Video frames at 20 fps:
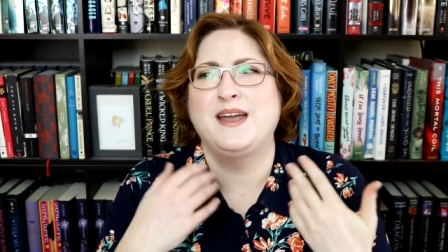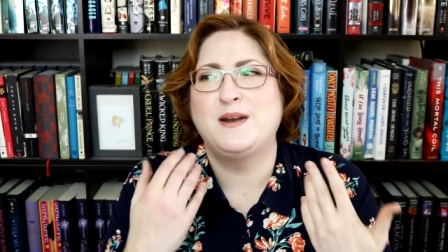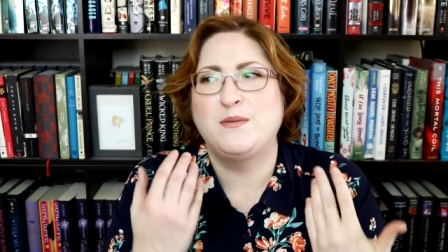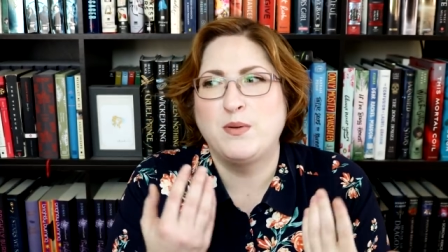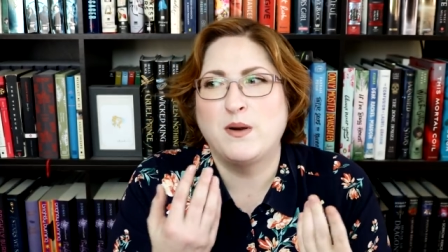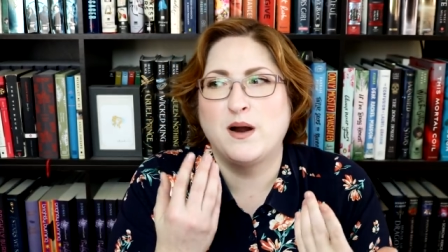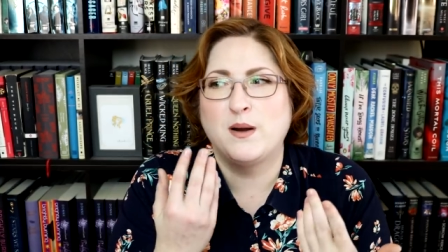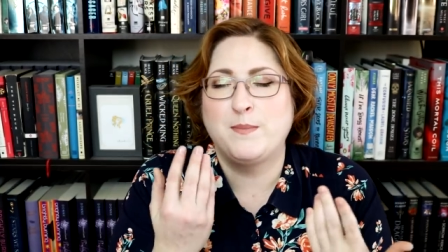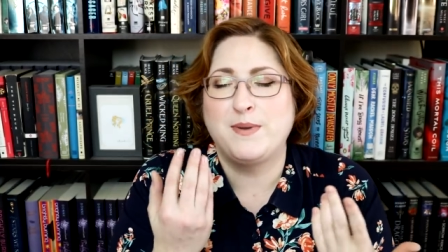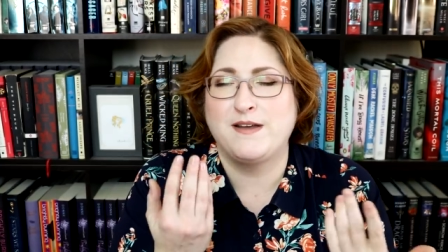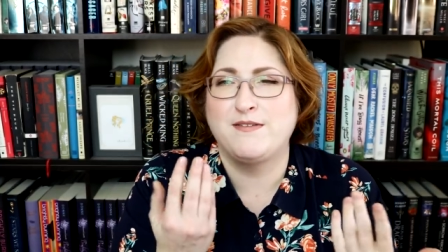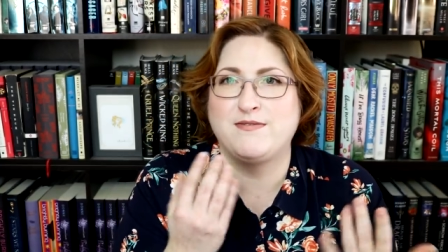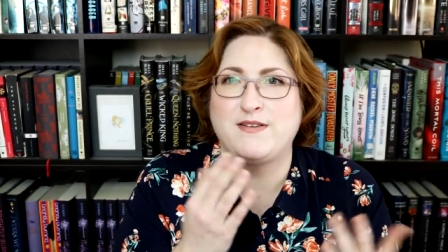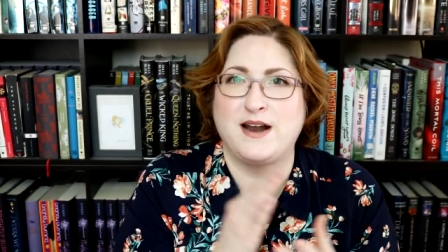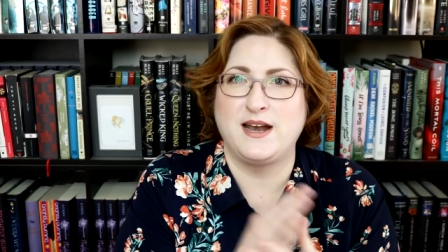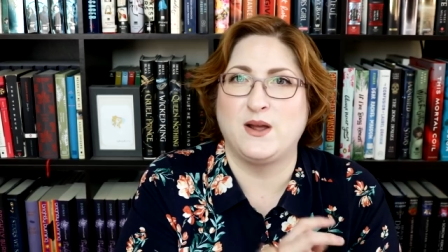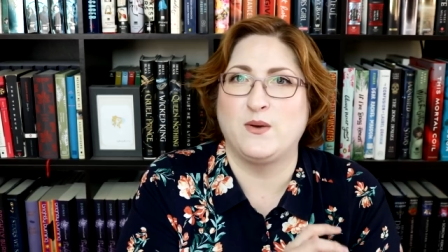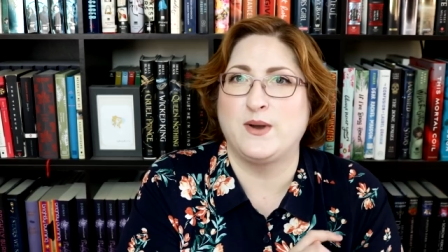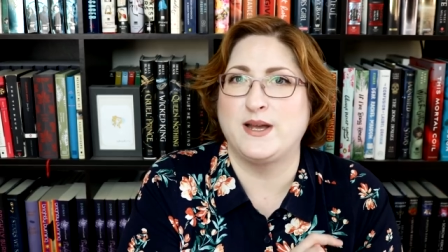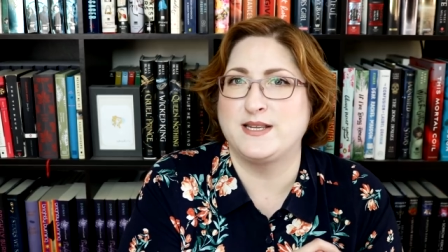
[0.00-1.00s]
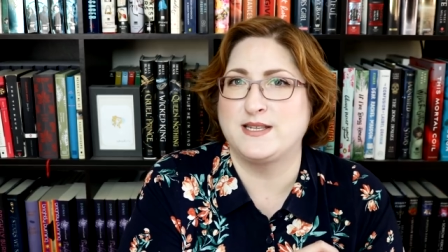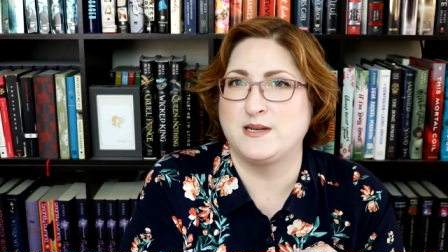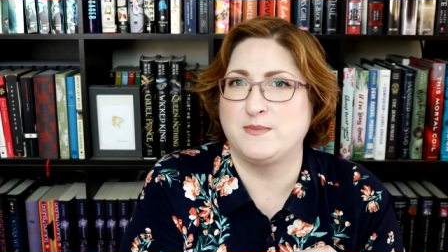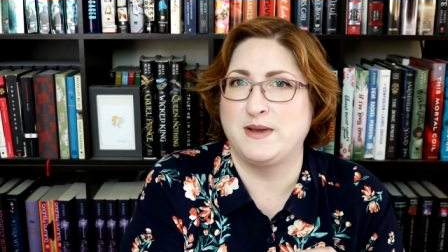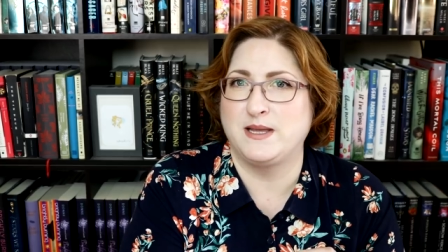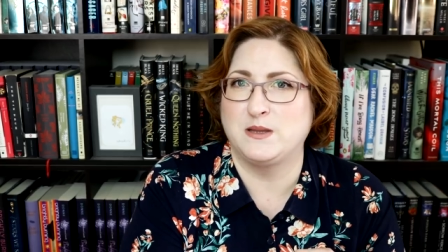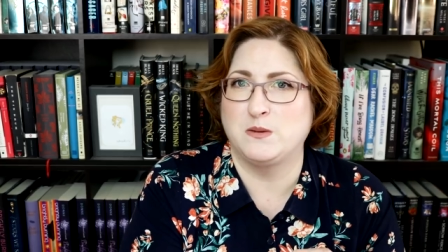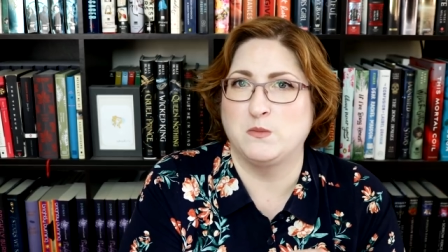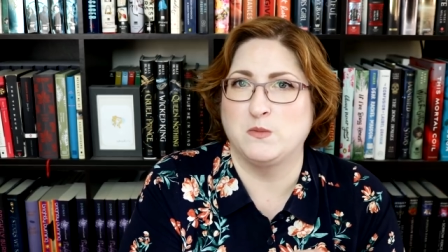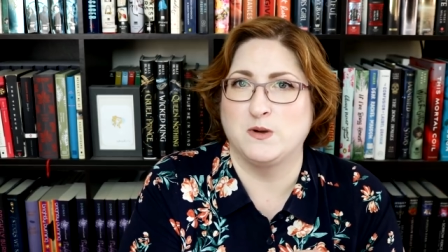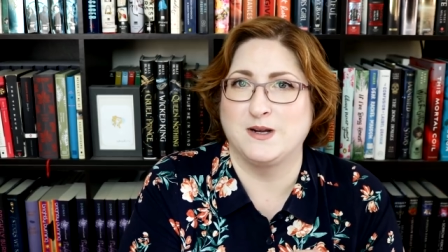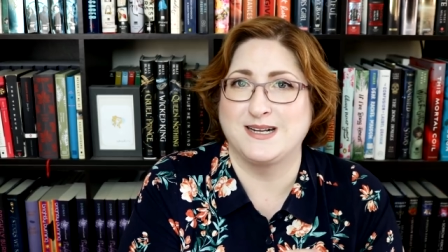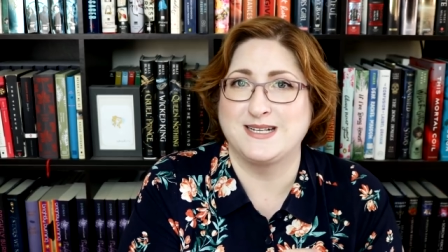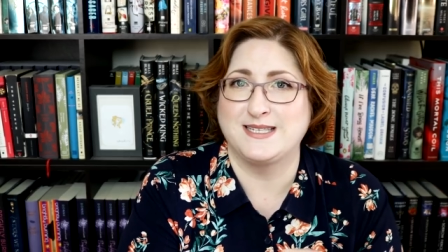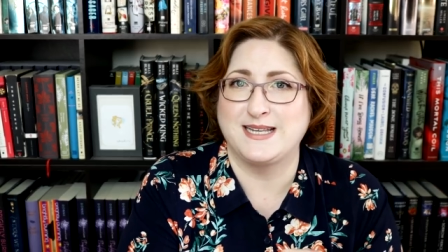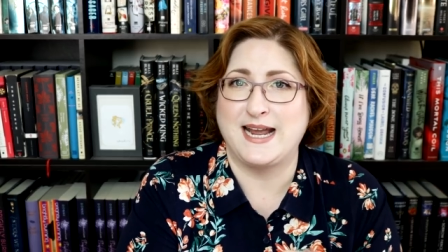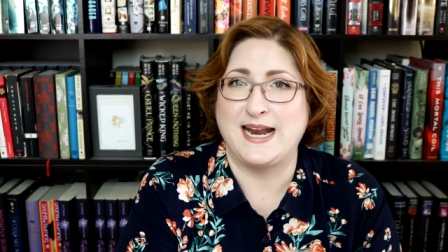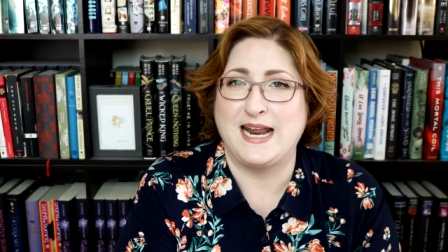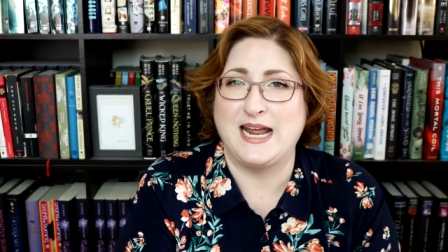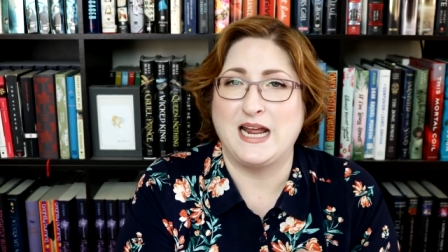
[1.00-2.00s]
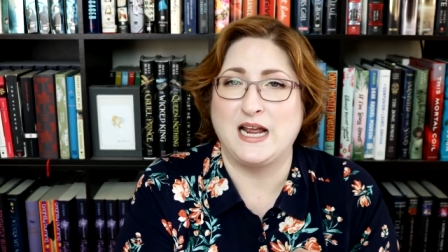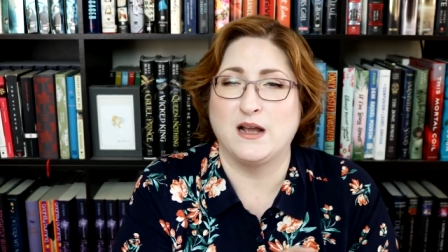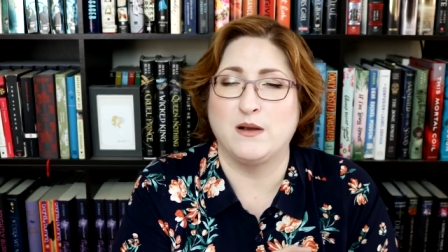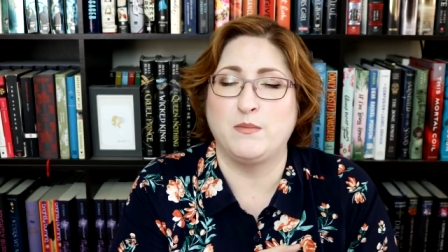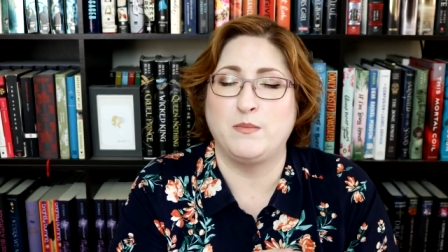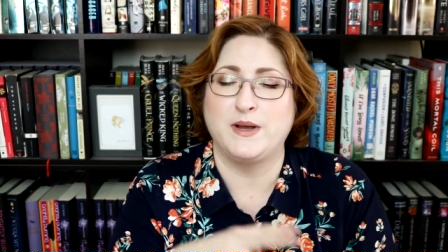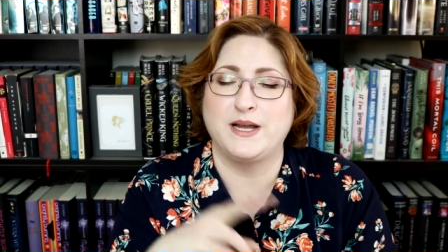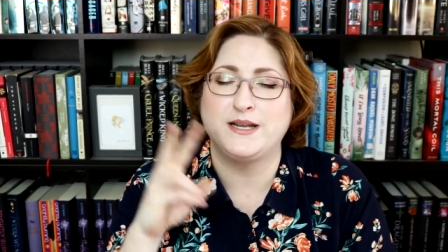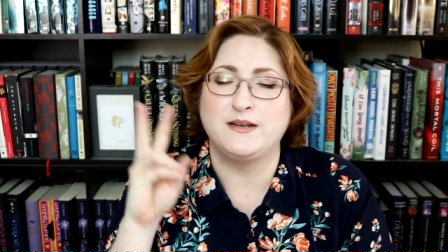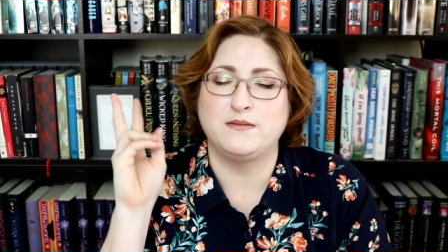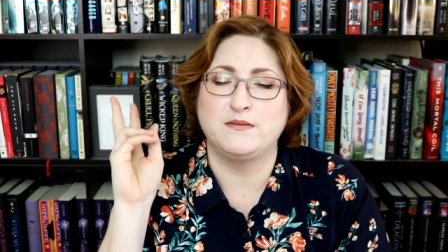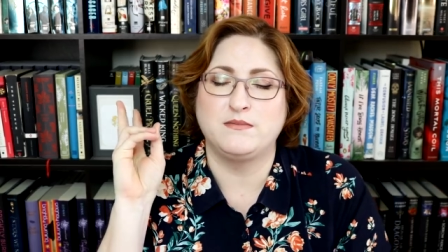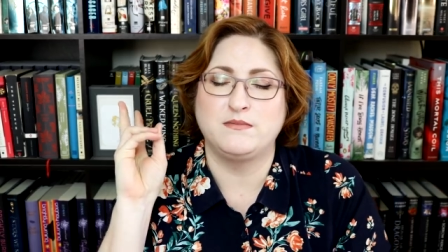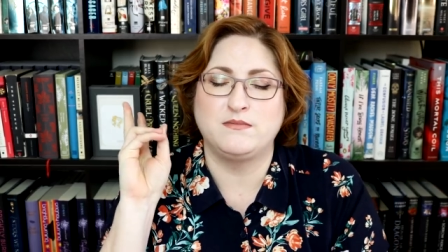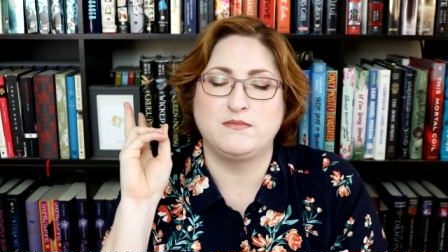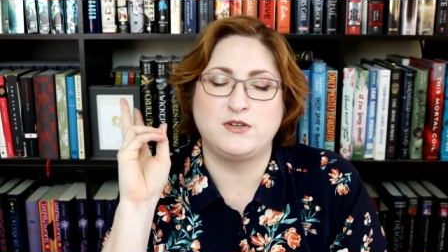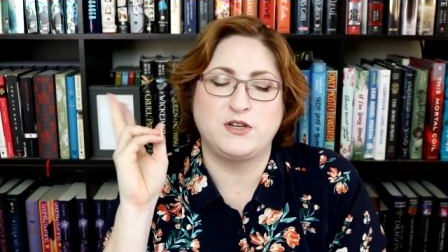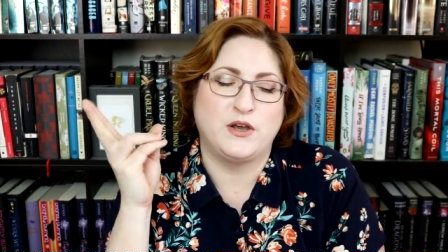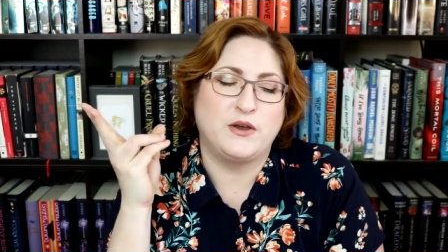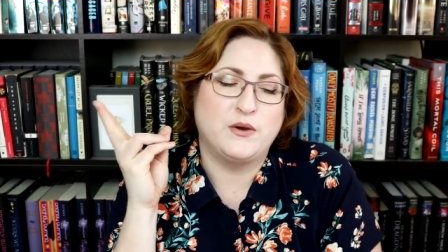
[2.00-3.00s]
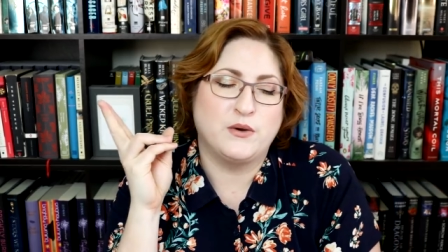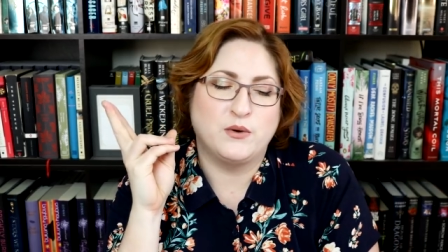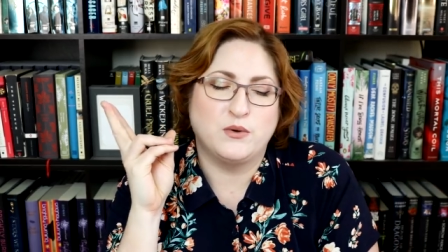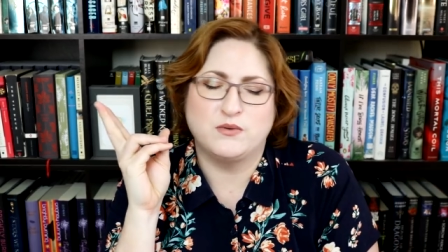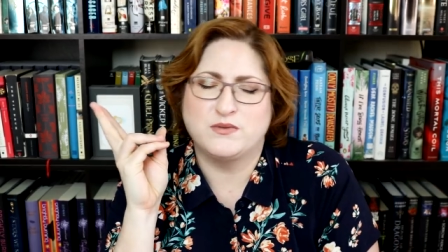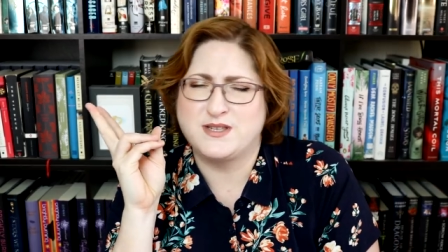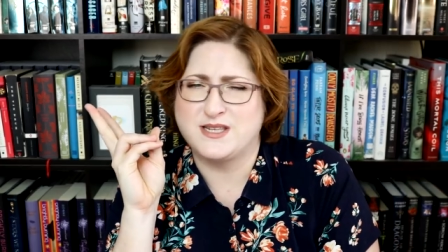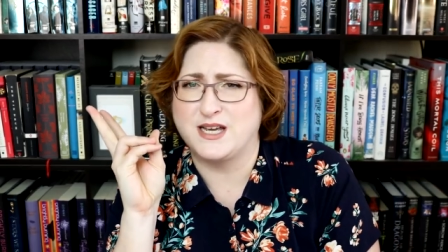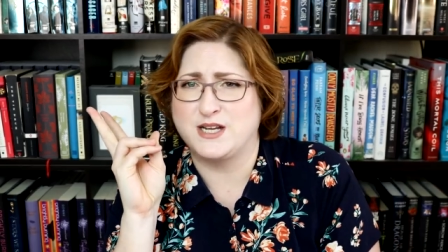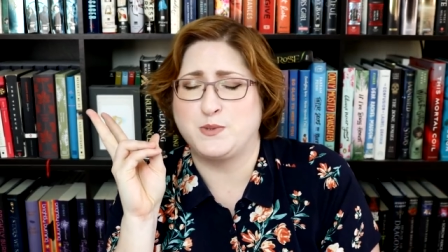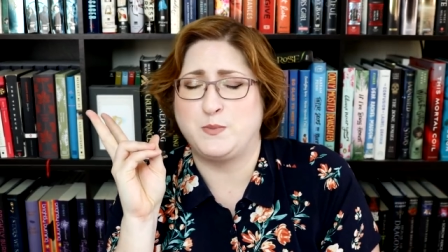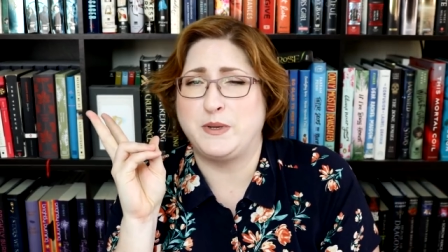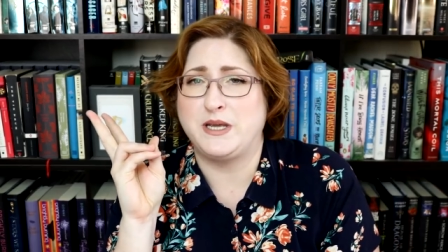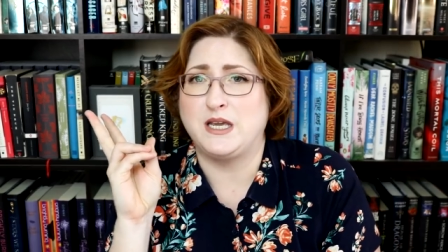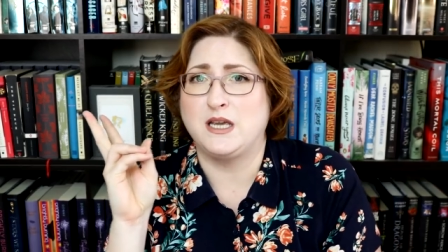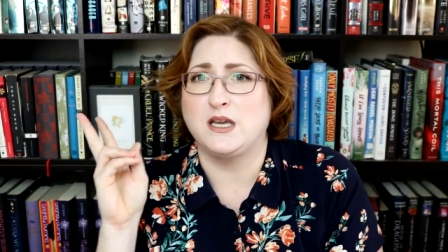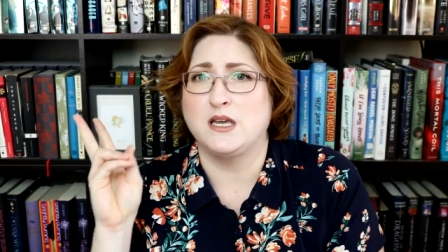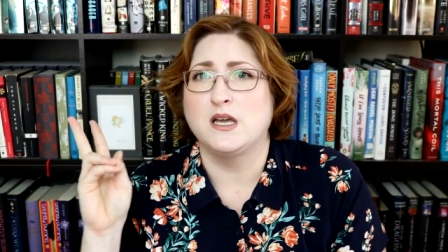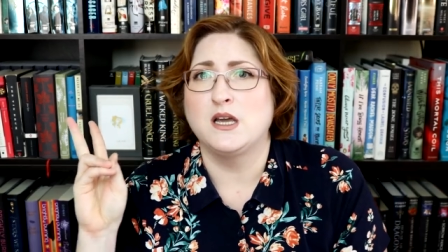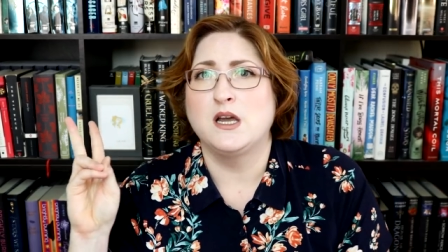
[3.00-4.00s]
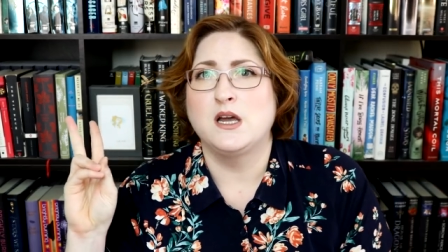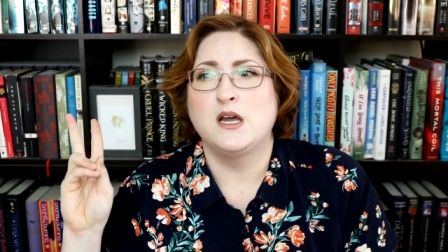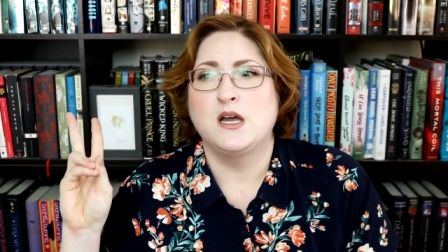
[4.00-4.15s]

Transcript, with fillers: in part by finding ways to make them more exciting, but two, slash B,